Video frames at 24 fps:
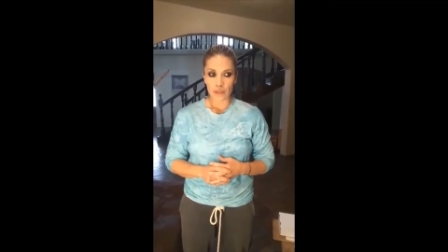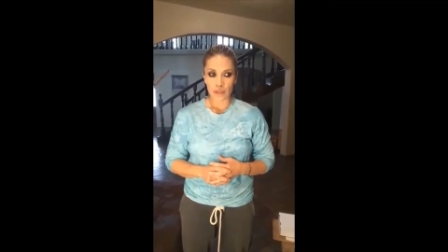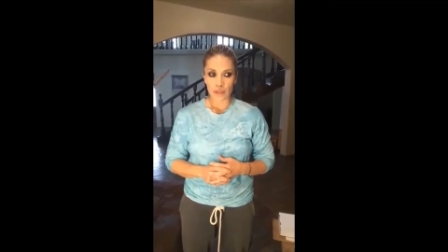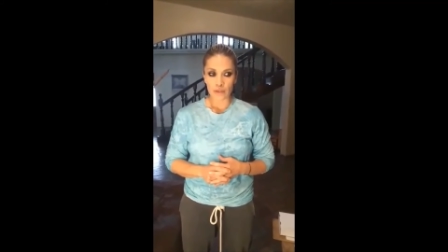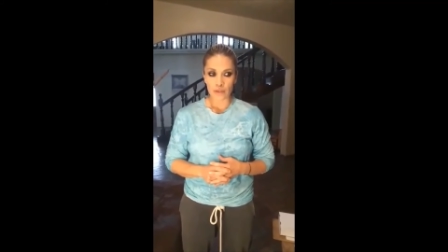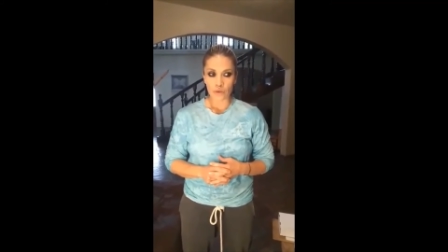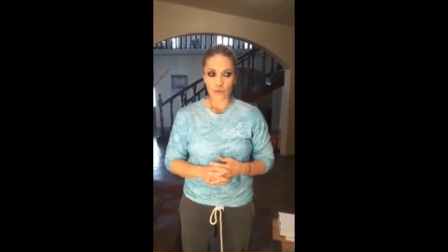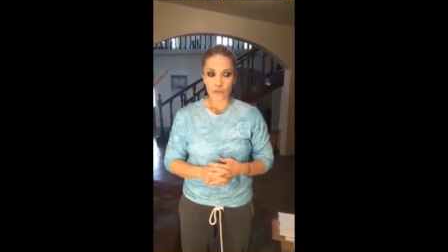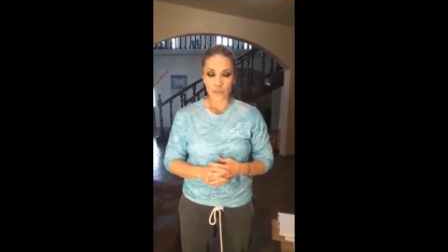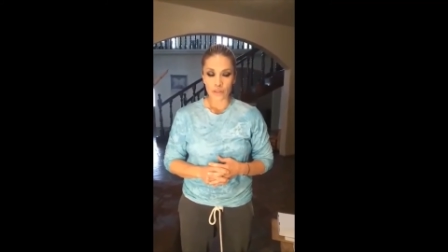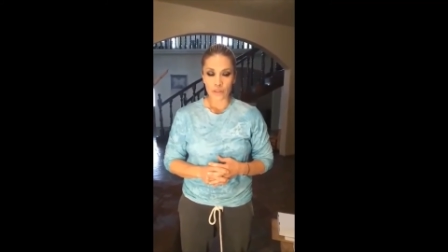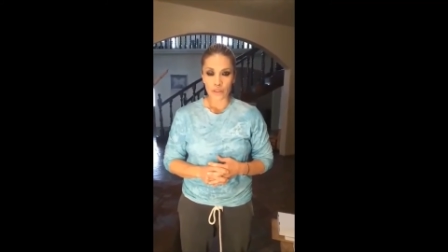
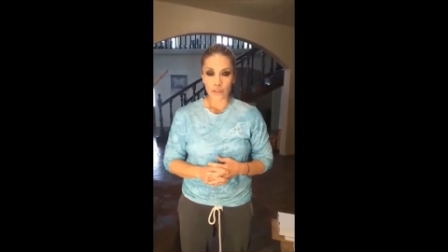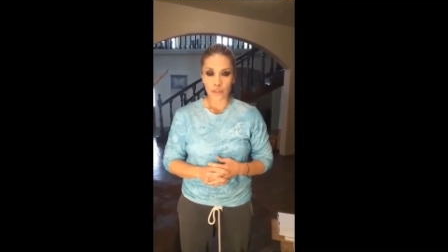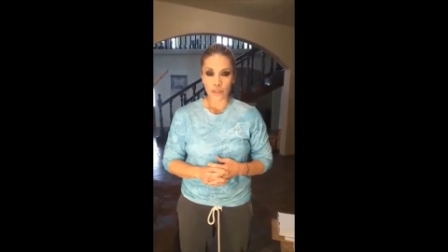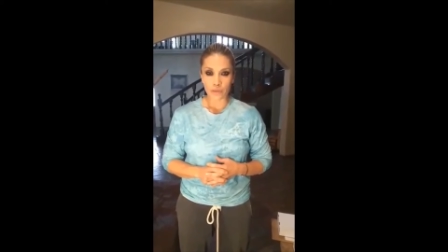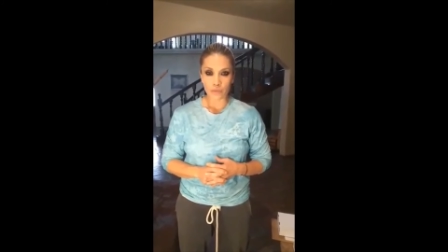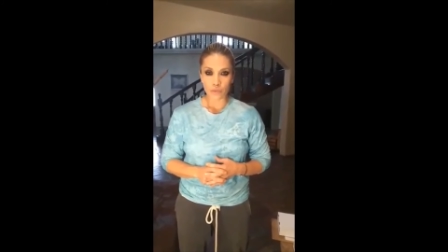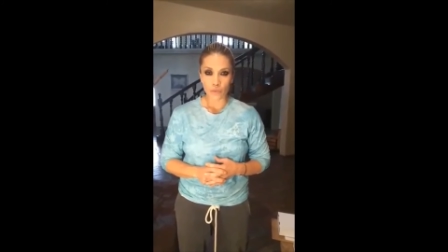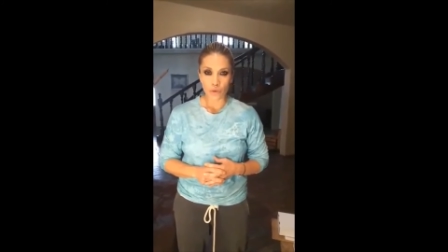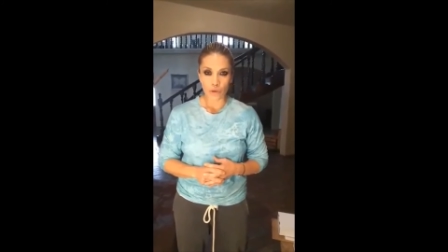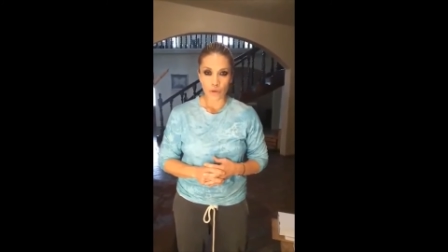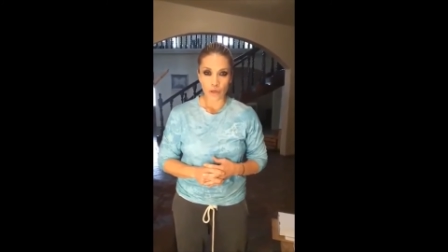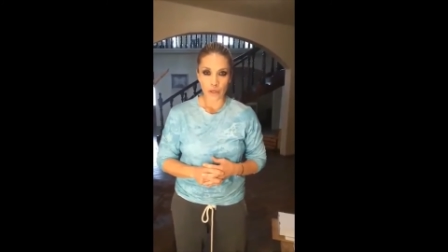notice any
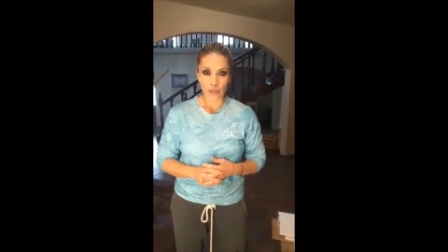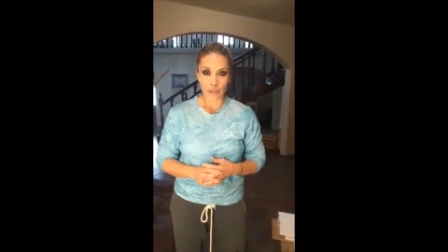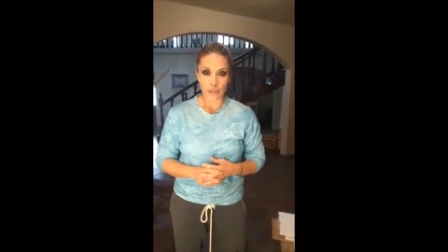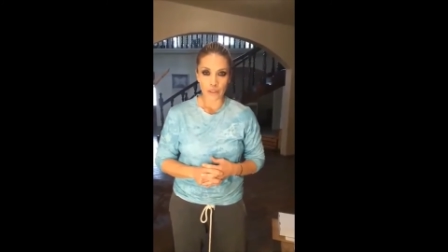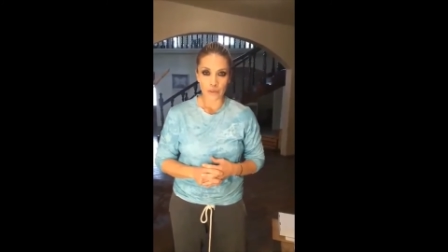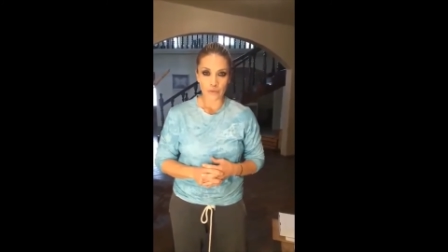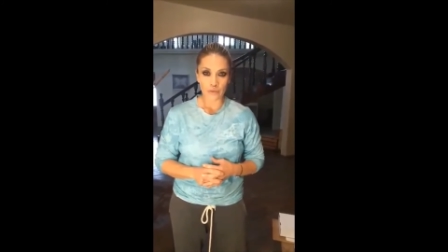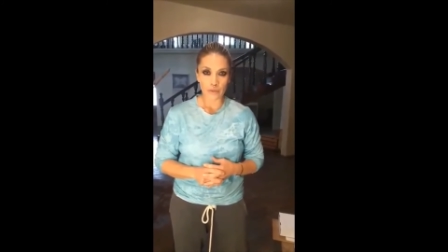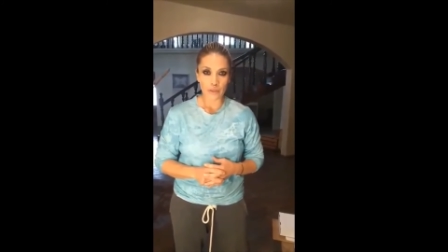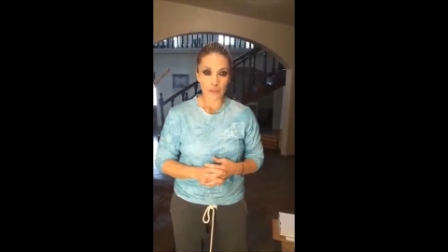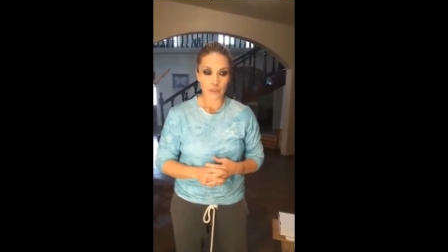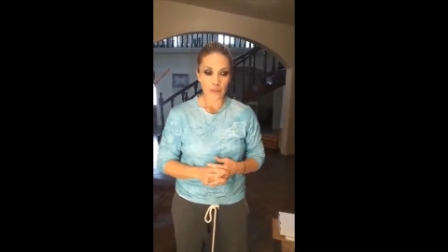more
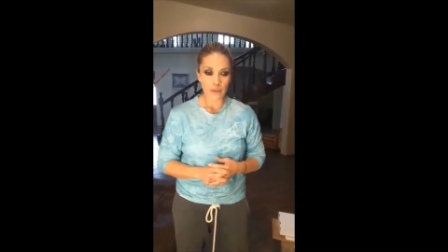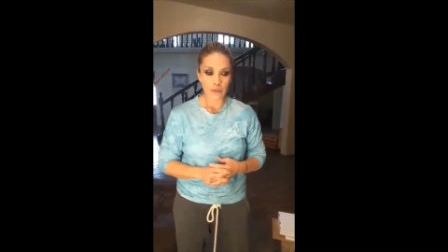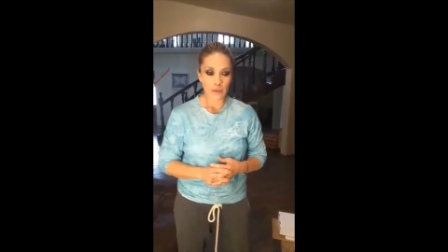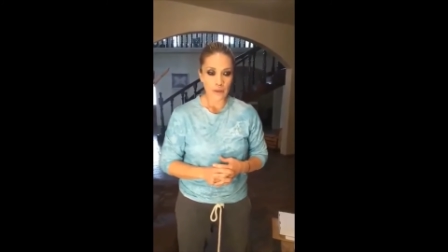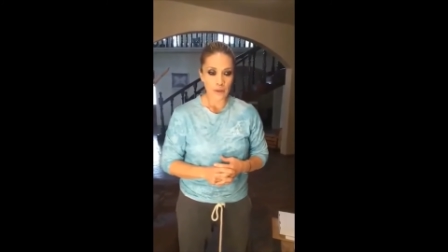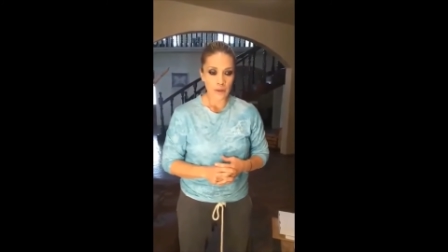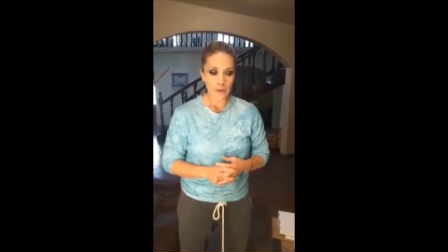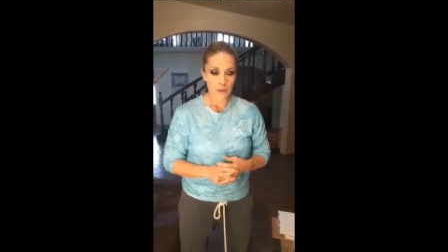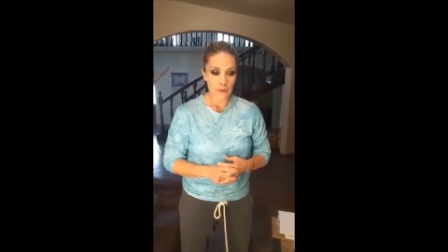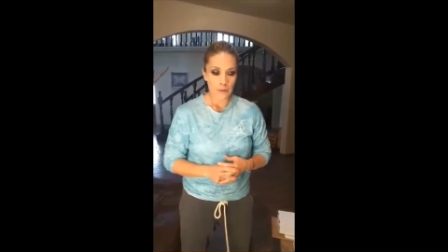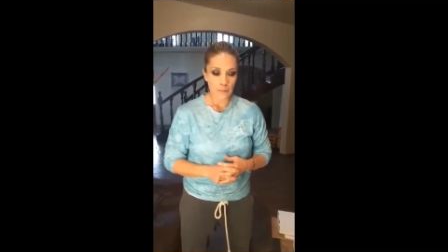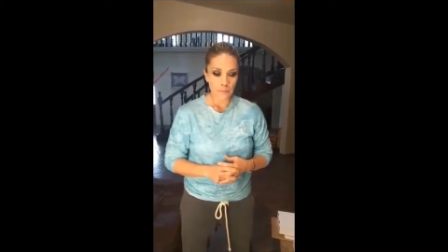activity,
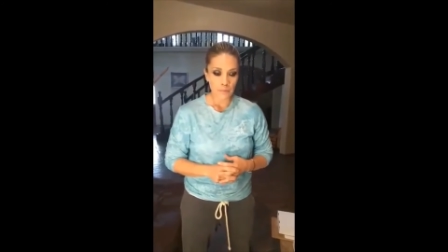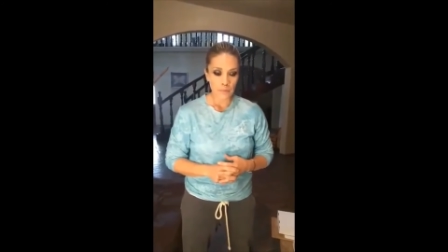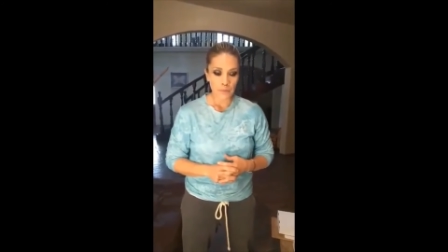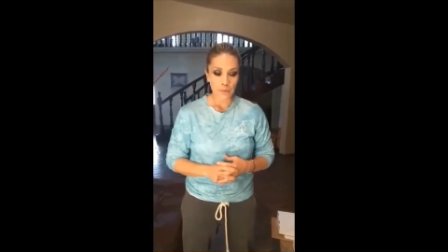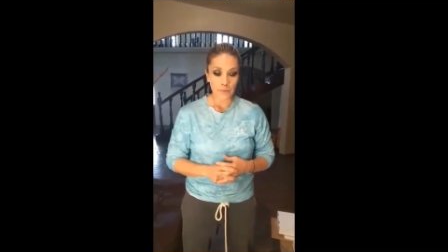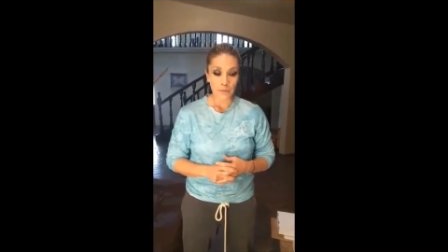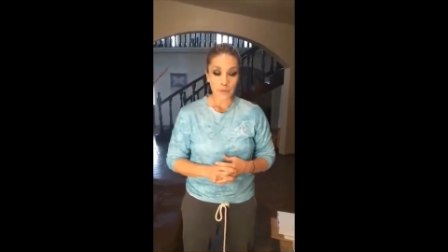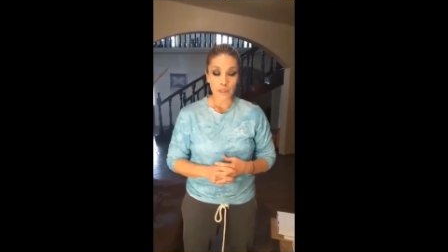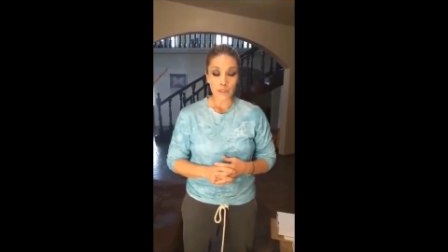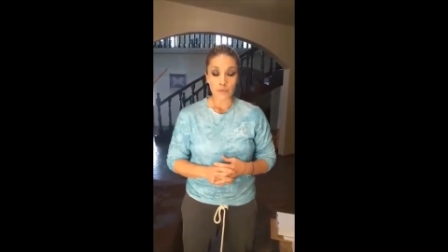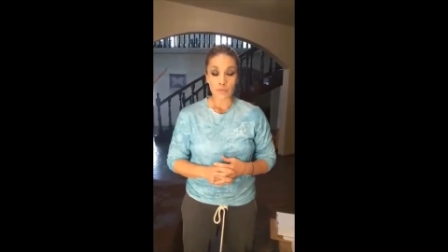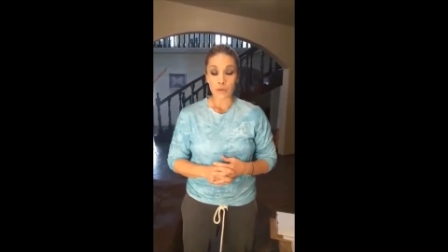my
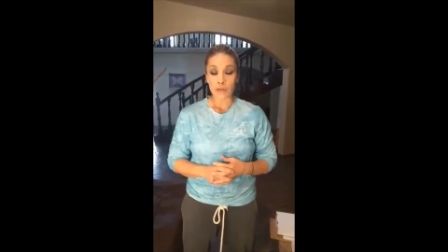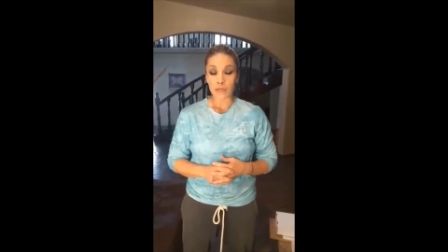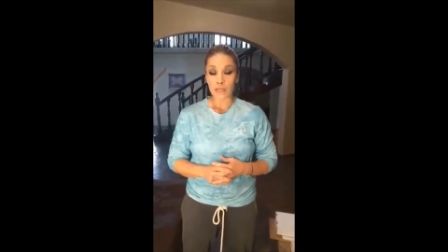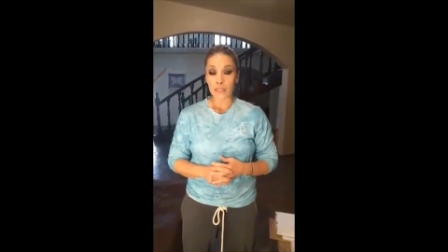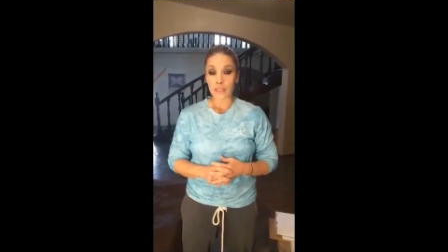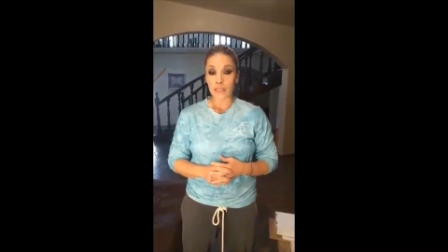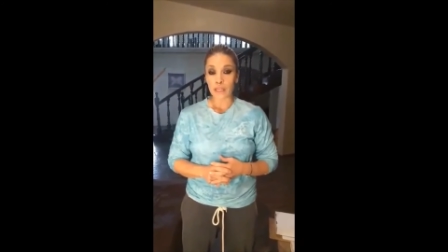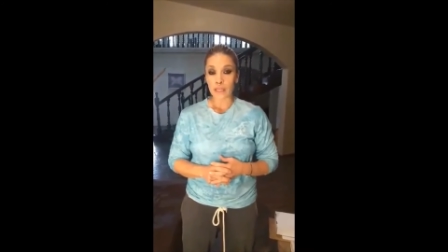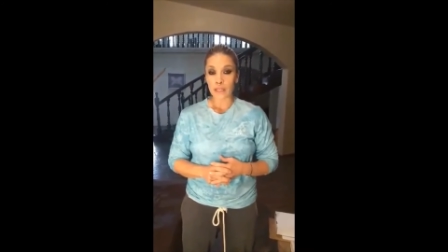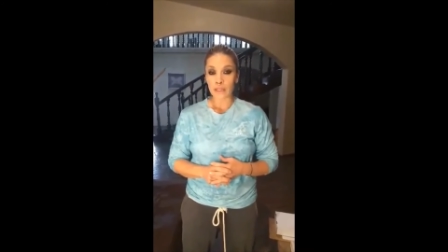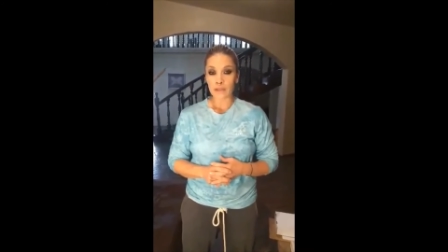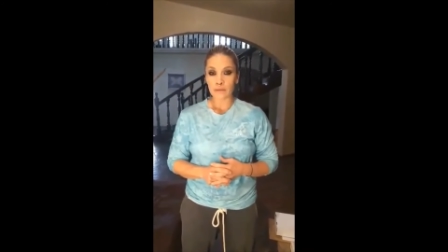spine
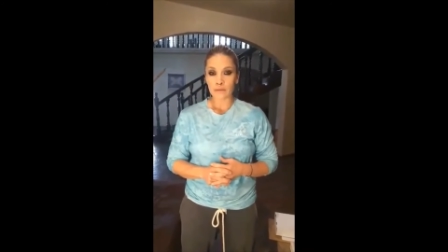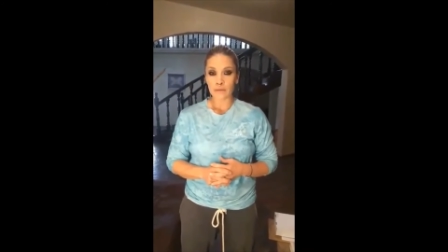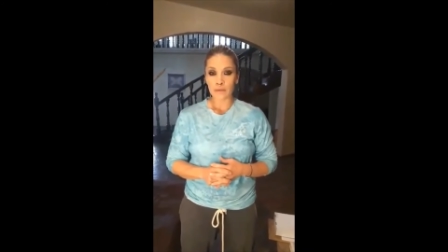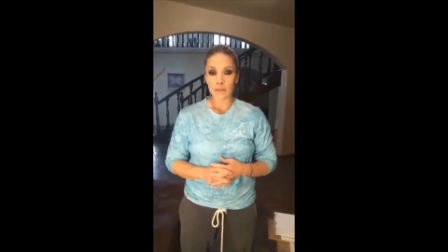again.